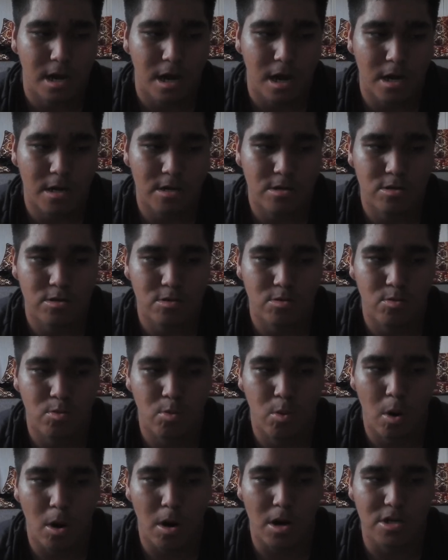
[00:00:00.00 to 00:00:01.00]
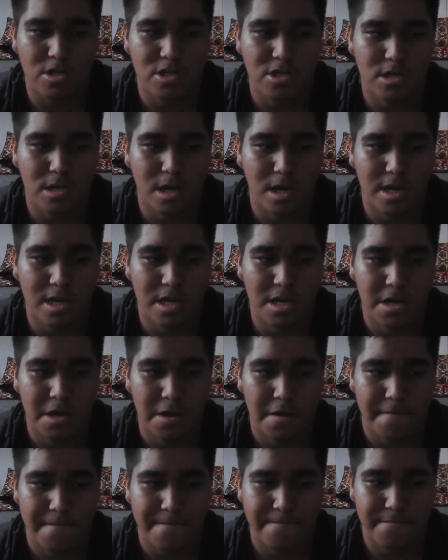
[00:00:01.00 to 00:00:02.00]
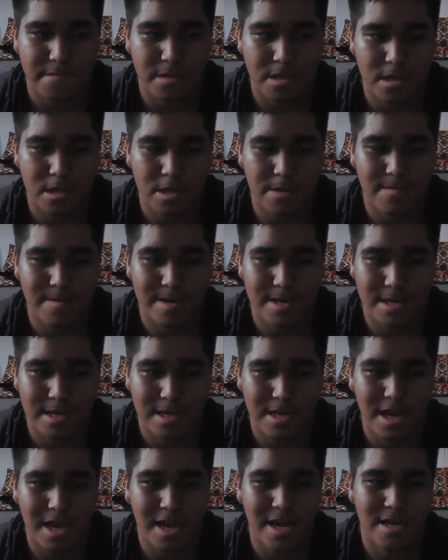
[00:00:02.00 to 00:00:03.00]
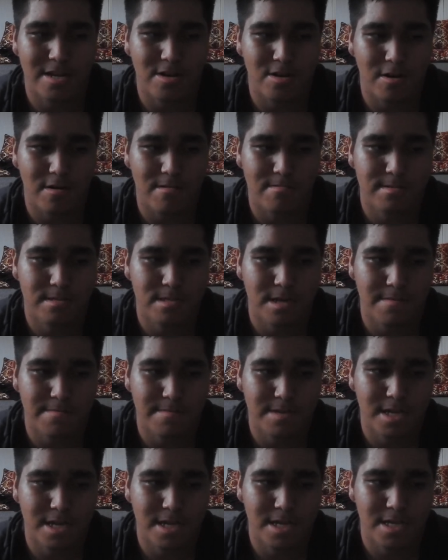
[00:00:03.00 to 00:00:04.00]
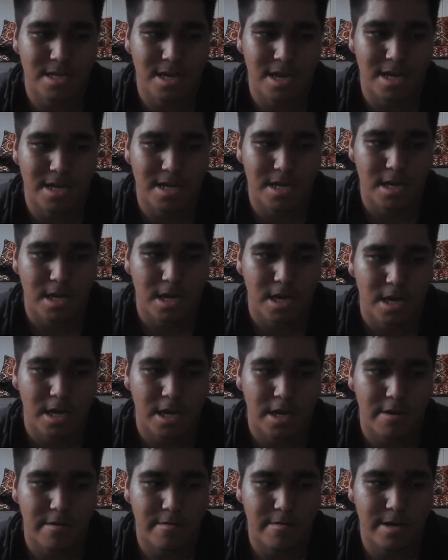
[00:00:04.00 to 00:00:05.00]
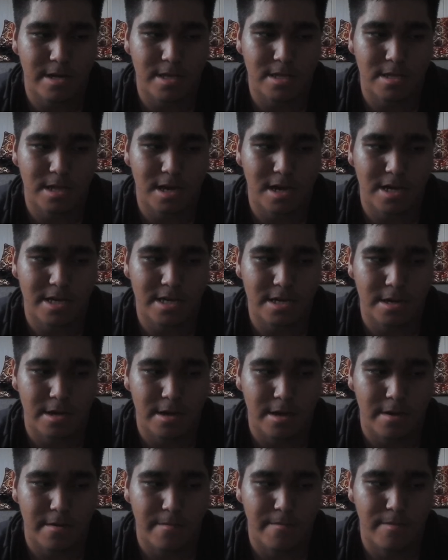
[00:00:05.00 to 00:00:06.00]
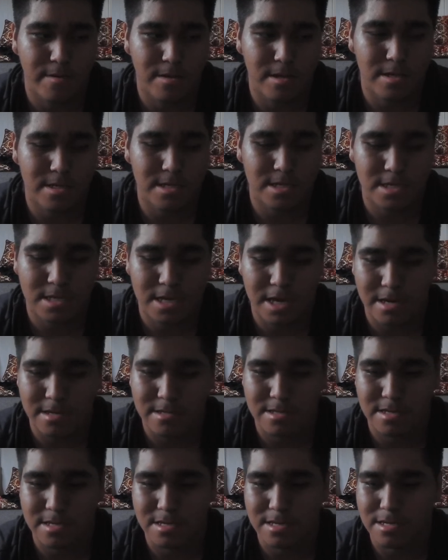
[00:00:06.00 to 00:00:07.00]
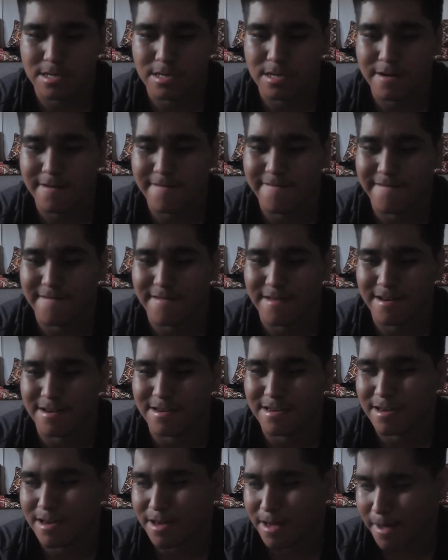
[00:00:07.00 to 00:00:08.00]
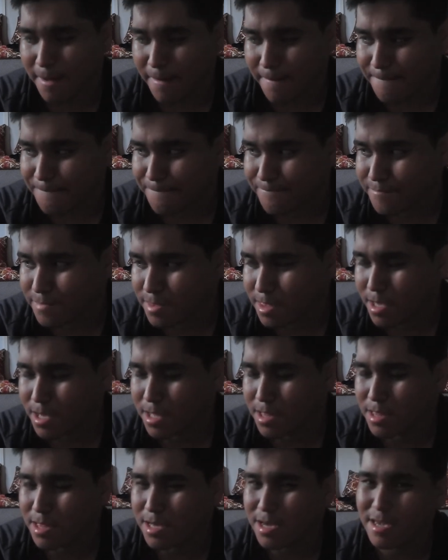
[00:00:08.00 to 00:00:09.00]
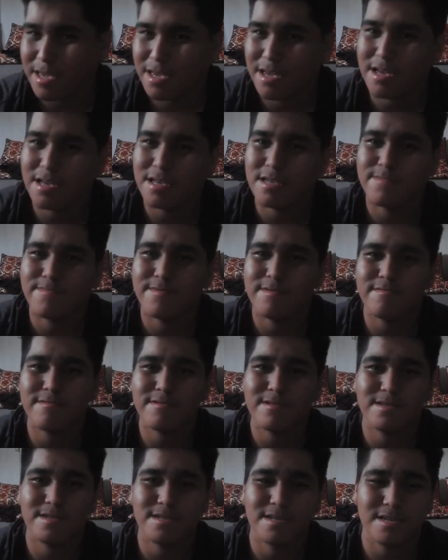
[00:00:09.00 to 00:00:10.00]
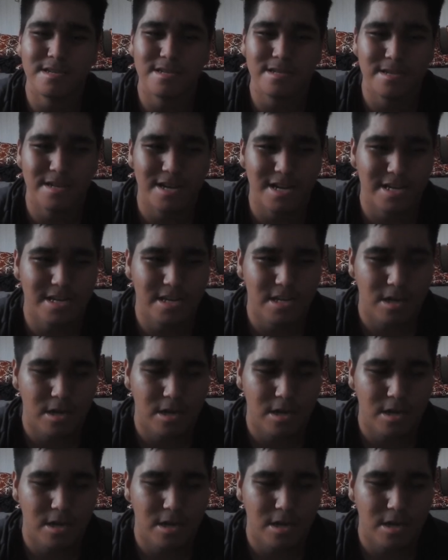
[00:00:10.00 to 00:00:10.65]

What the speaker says: I could watch, like to be scared of something, that hearing like bullet sounds and stuff, like experiencing like